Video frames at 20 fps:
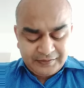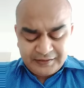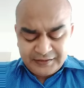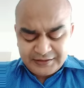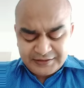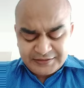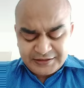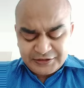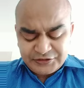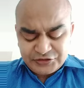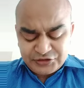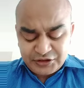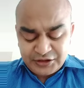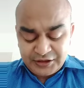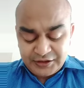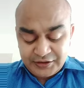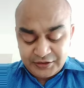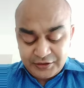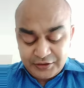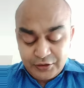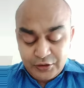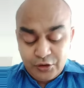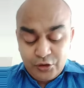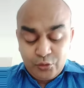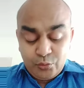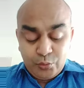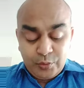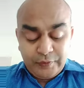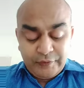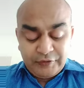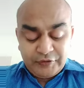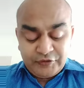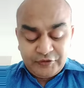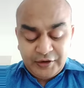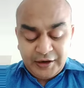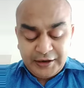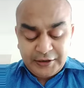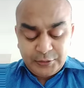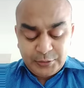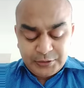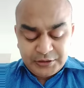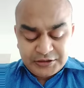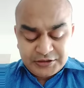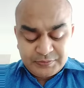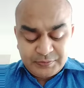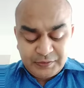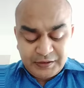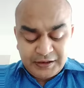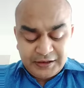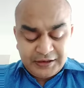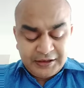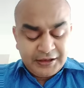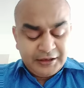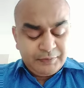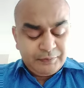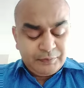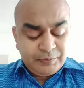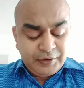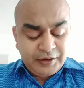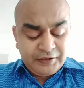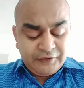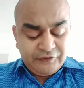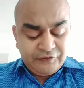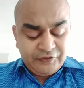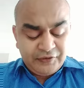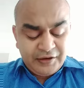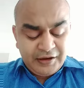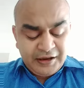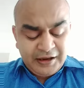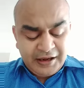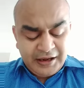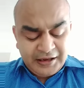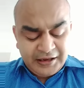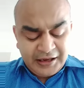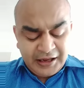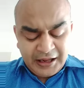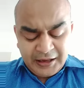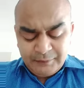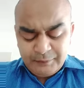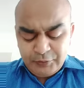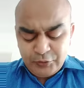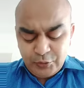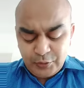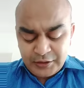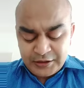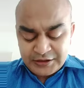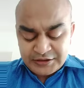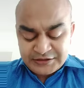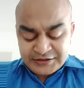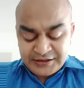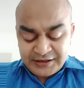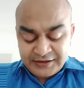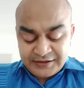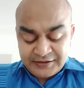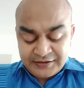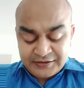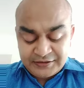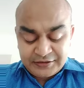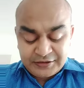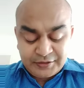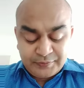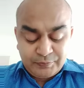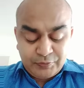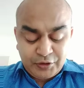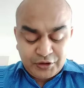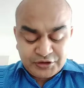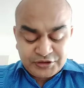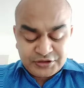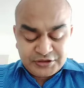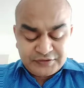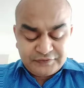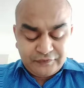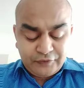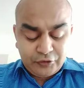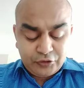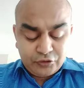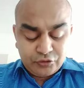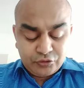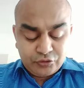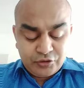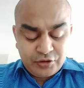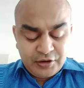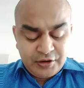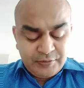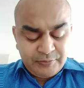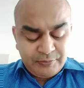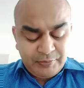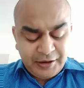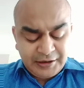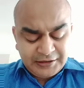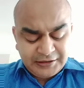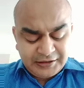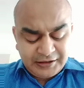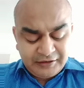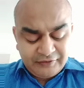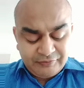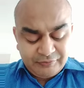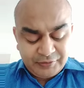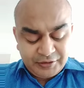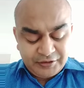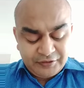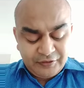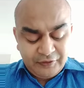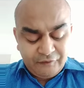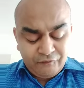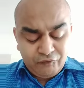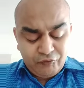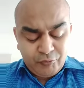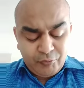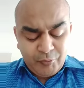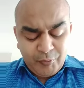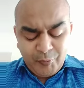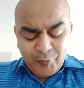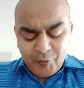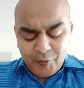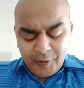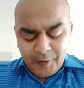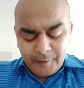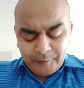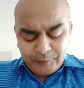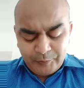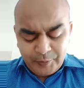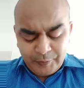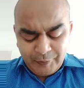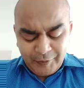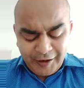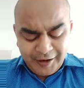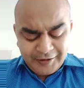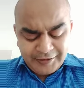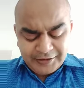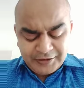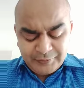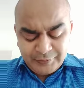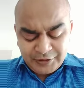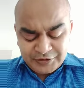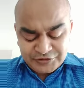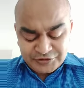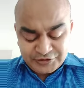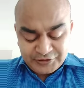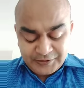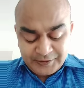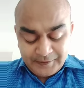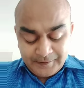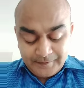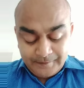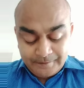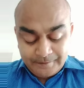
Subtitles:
Essentially, we will try to explain in brief and help you understand the process followed by the government for preparing the budget,